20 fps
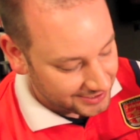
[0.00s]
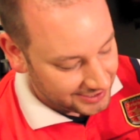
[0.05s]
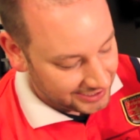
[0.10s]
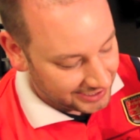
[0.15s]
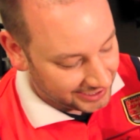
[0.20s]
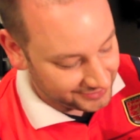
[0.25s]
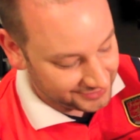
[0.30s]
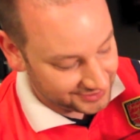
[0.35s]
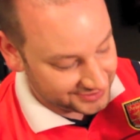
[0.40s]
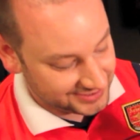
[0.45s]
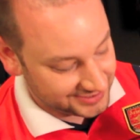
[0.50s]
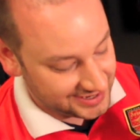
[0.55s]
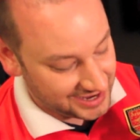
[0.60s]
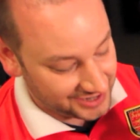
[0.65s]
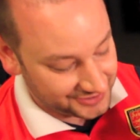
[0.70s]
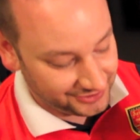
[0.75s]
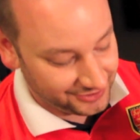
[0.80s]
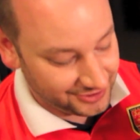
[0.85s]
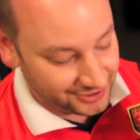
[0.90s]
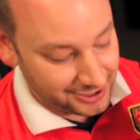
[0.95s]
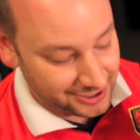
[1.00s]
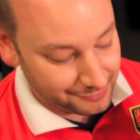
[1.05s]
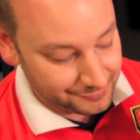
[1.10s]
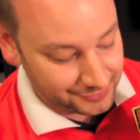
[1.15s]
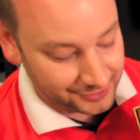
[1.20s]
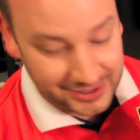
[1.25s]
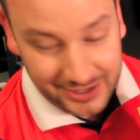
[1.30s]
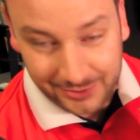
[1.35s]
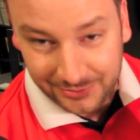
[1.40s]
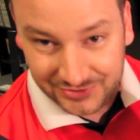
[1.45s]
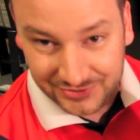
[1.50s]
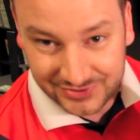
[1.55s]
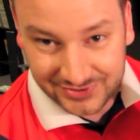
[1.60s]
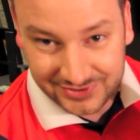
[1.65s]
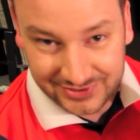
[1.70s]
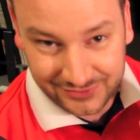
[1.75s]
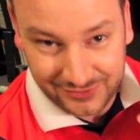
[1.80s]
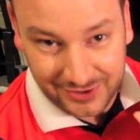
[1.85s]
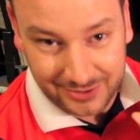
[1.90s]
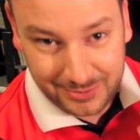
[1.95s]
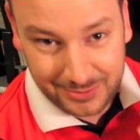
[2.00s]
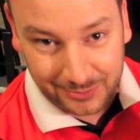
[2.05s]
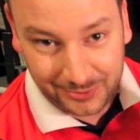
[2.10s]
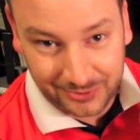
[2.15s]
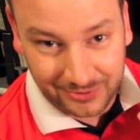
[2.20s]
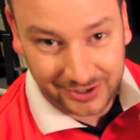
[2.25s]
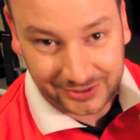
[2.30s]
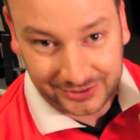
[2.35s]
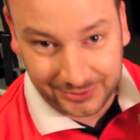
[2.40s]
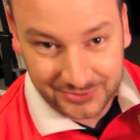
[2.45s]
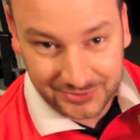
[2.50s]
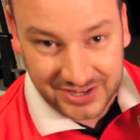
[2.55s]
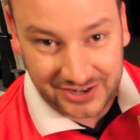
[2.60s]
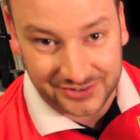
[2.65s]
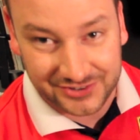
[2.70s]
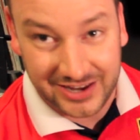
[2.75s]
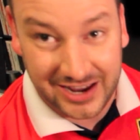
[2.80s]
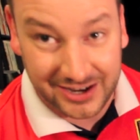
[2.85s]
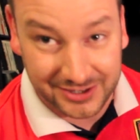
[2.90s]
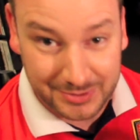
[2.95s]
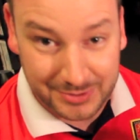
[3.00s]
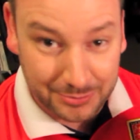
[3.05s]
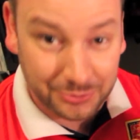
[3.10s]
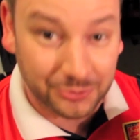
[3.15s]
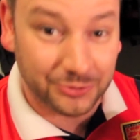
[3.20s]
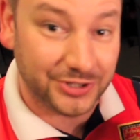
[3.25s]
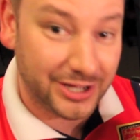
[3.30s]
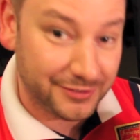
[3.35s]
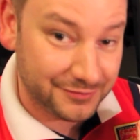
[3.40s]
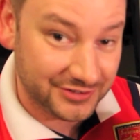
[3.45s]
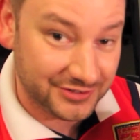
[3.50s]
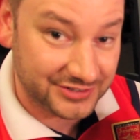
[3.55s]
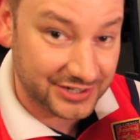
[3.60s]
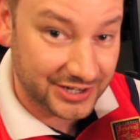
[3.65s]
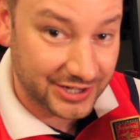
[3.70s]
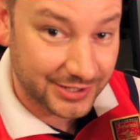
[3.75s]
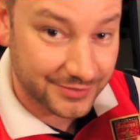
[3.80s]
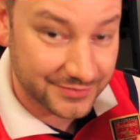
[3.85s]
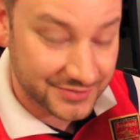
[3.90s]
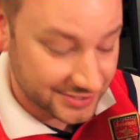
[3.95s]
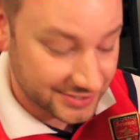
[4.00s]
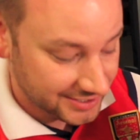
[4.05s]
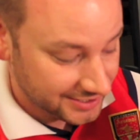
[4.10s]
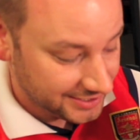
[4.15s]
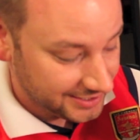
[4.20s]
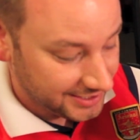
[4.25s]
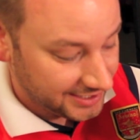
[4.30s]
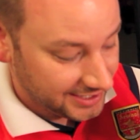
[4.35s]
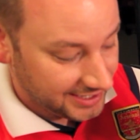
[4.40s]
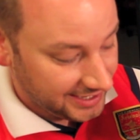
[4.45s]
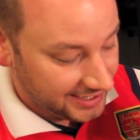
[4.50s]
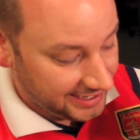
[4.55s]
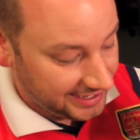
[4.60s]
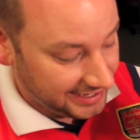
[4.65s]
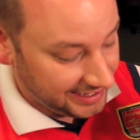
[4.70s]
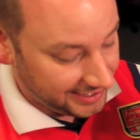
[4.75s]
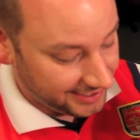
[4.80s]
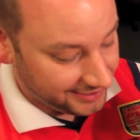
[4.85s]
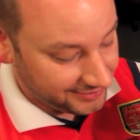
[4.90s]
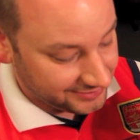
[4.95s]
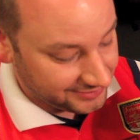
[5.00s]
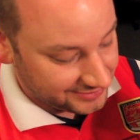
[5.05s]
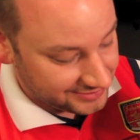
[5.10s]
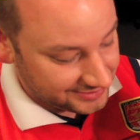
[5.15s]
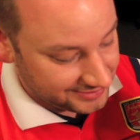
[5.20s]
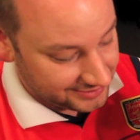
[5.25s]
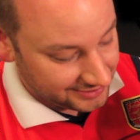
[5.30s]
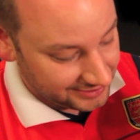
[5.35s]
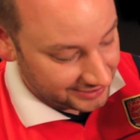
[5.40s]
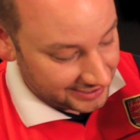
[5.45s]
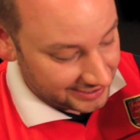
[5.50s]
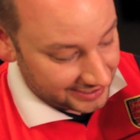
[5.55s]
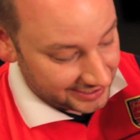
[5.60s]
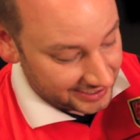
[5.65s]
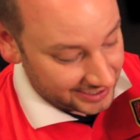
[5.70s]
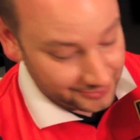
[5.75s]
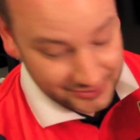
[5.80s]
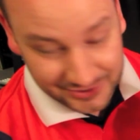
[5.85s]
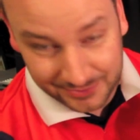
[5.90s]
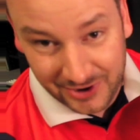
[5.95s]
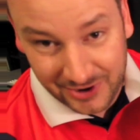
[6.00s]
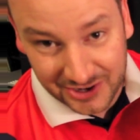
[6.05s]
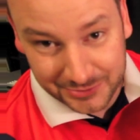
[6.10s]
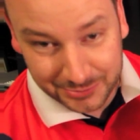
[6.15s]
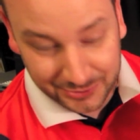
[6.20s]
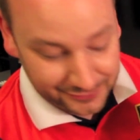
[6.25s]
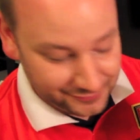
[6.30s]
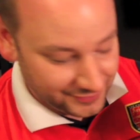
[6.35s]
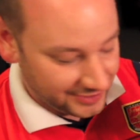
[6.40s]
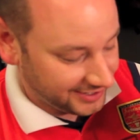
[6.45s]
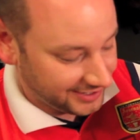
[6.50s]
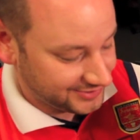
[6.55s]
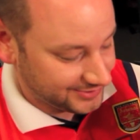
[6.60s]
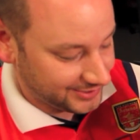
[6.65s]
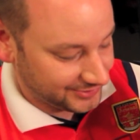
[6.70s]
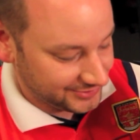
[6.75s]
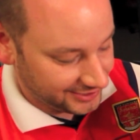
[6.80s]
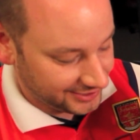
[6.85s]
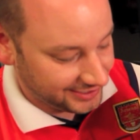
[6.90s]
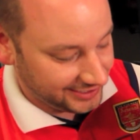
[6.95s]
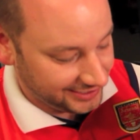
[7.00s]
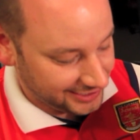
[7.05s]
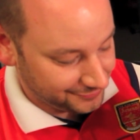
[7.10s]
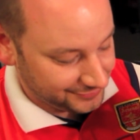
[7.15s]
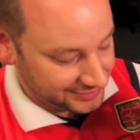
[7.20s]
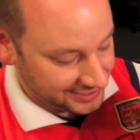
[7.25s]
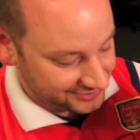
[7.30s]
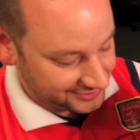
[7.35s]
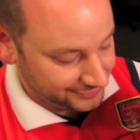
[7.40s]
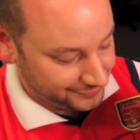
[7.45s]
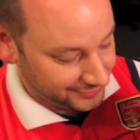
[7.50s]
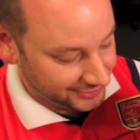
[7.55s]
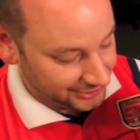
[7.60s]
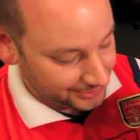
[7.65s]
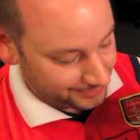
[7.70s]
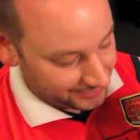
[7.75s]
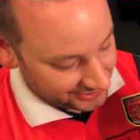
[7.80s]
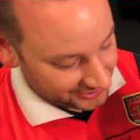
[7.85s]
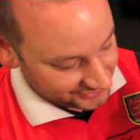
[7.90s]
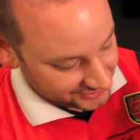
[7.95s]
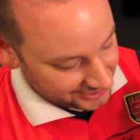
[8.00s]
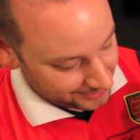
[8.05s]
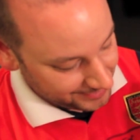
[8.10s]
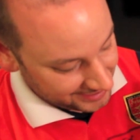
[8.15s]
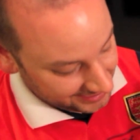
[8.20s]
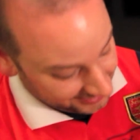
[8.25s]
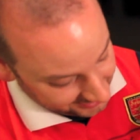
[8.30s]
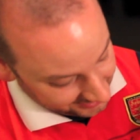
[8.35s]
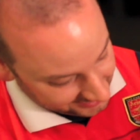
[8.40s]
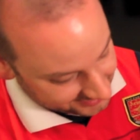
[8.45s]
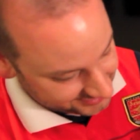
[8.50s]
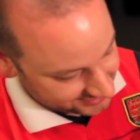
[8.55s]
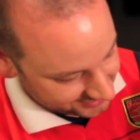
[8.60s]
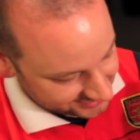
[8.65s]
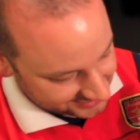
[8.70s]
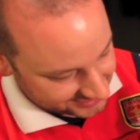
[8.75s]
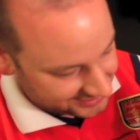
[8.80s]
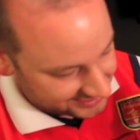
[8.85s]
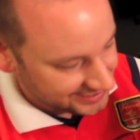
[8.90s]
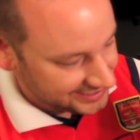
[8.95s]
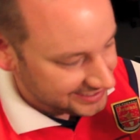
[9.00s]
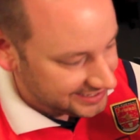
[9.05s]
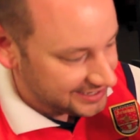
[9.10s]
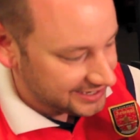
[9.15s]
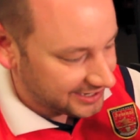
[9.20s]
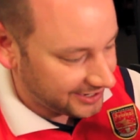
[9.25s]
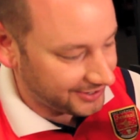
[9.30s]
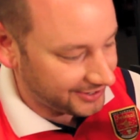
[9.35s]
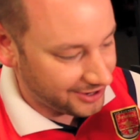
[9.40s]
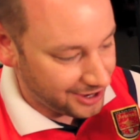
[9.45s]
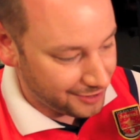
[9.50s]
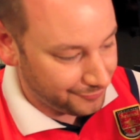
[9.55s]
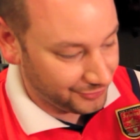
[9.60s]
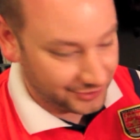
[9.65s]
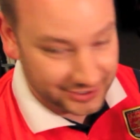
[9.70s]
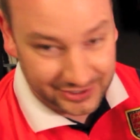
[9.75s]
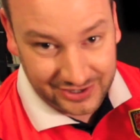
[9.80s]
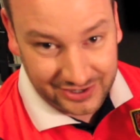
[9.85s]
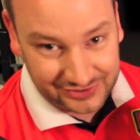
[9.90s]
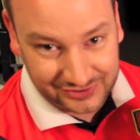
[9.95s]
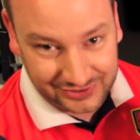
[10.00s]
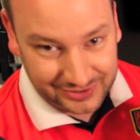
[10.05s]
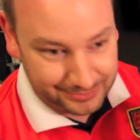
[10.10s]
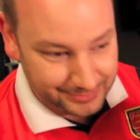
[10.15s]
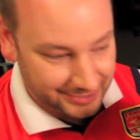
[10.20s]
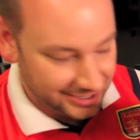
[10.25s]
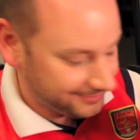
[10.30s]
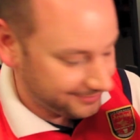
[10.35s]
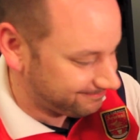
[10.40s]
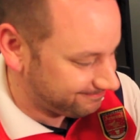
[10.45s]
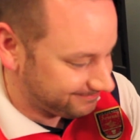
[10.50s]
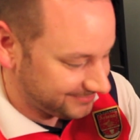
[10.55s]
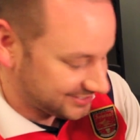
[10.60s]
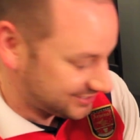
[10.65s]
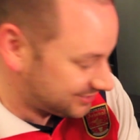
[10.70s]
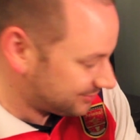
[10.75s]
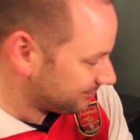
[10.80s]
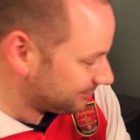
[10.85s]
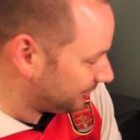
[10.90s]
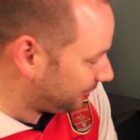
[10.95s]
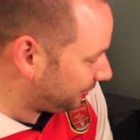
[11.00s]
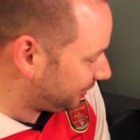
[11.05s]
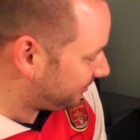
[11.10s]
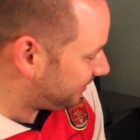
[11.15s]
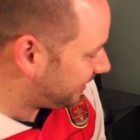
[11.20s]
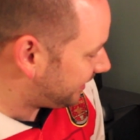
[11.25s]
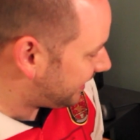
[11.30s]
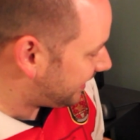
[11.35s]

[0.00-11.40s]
And this is actually the cover that was, if I remember correctly, was actually had to be pulled off the shelves. And it was impossible to find, so I was lucky enough to actually find it at the pawn shop, hence its kind of awful condition, but it's the real only way to